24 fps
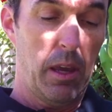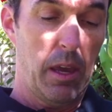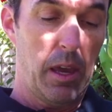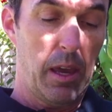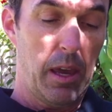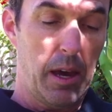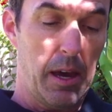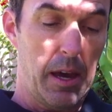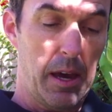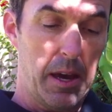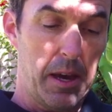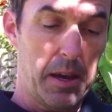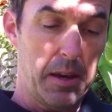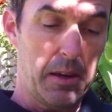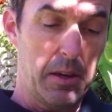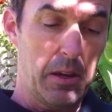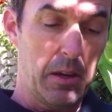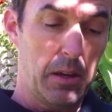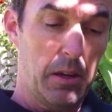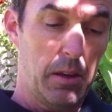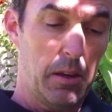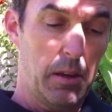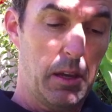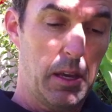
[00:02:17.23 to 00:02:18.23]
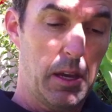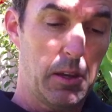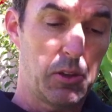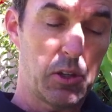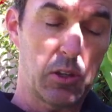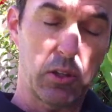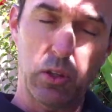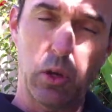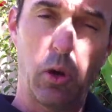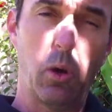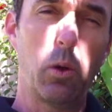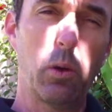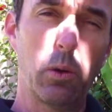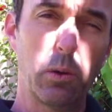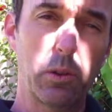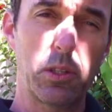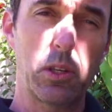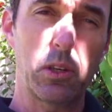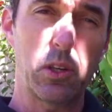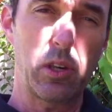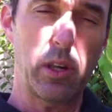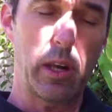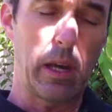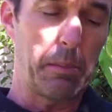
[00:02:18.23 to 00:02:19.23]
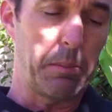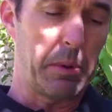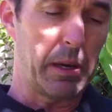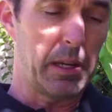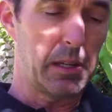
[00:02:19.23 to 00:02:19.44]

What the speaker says: And it just holds the shape.